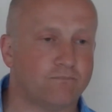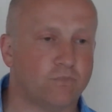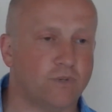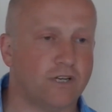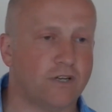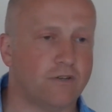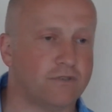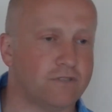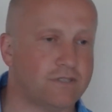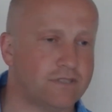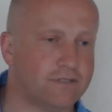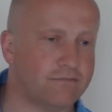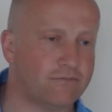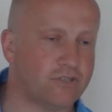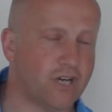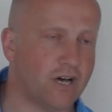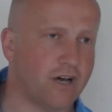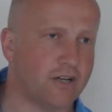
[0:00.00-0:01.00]
don't
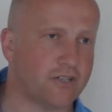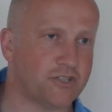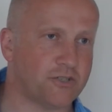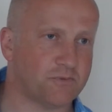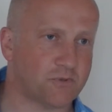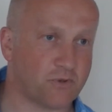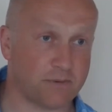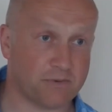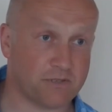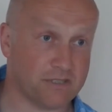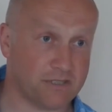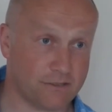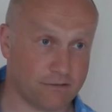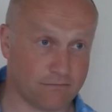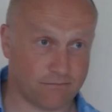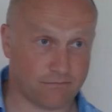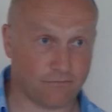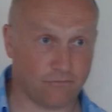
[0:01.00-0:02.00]
charge subscription to
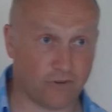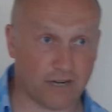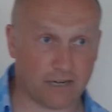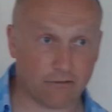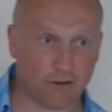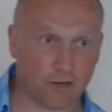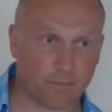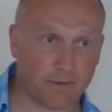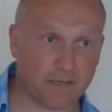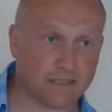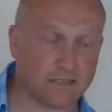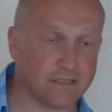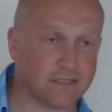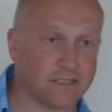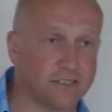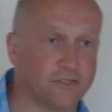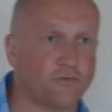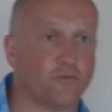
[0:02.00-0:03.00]
Running Rugby.
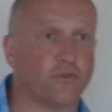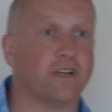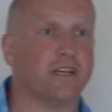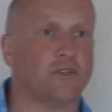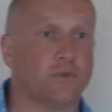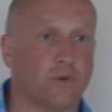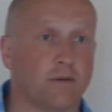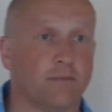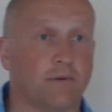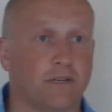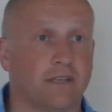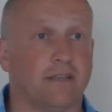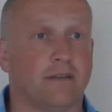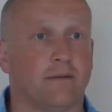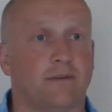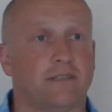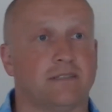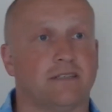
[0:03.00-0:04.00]
It's free to anybody in
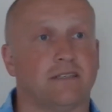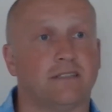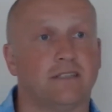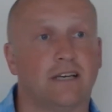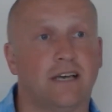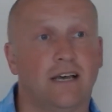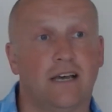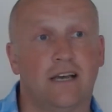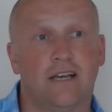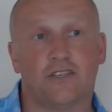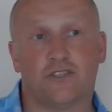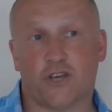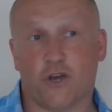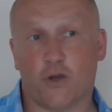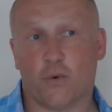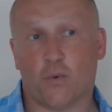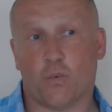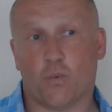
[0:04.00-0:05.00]
the business.
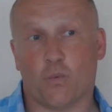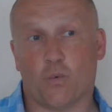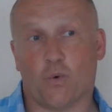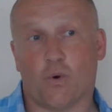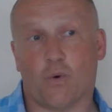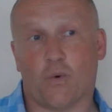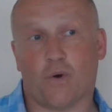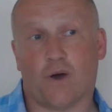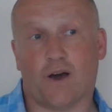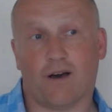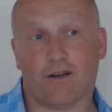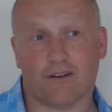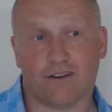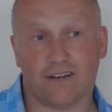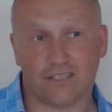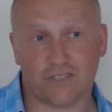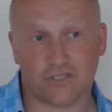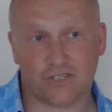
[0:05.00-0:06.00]
So what our
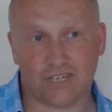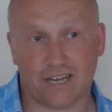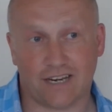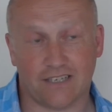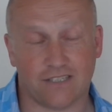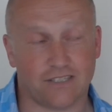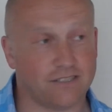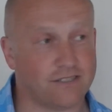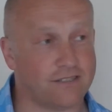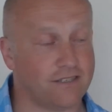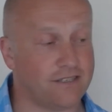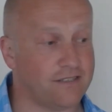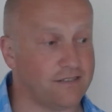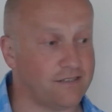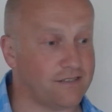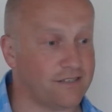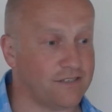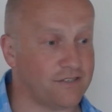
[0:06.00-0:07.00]
greatest challenge is
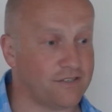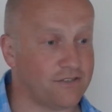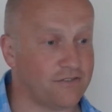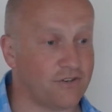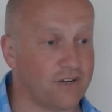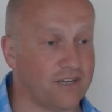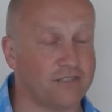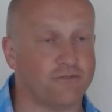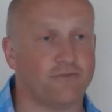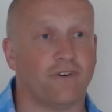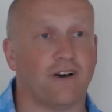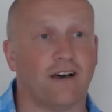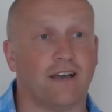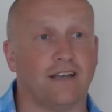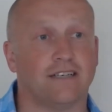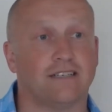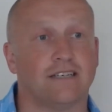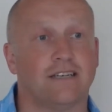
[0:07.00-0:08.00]
to try to
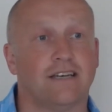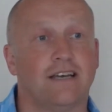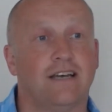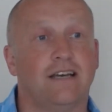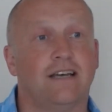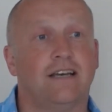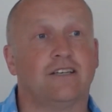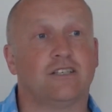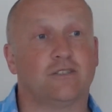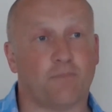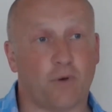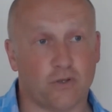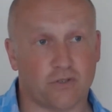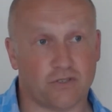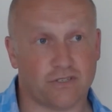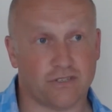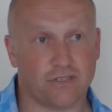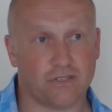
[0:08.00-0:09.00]
find
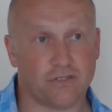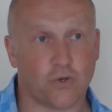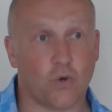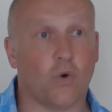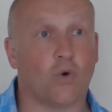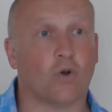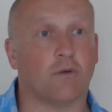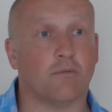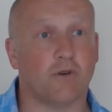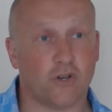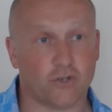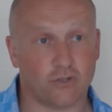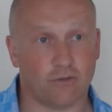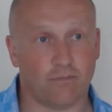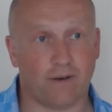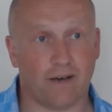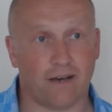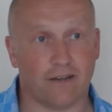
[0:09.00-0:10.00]
sponsors or
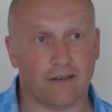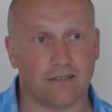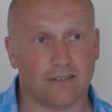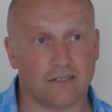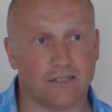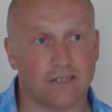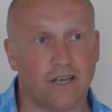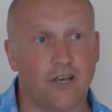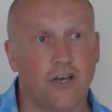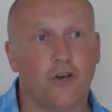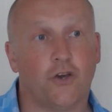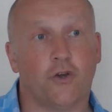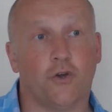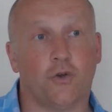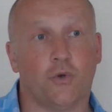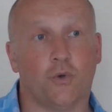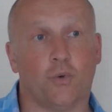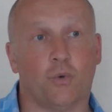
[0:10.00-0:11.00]
commercial partners
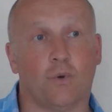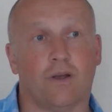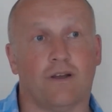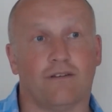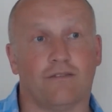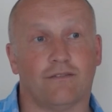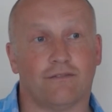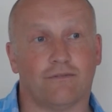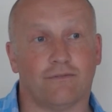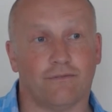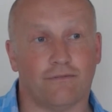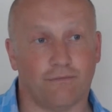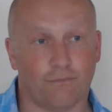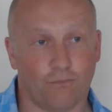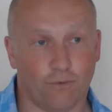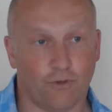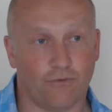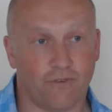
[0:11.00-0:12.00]
who
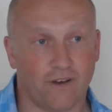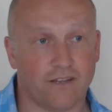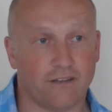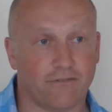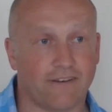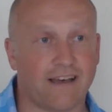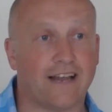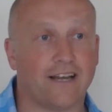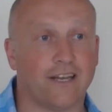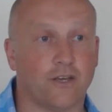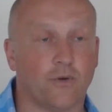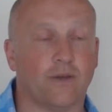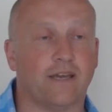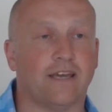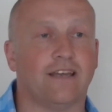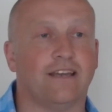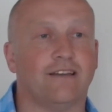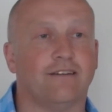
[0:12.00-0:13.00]
will find the value
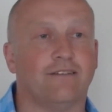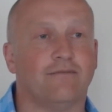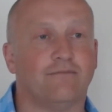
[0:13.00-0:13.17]
in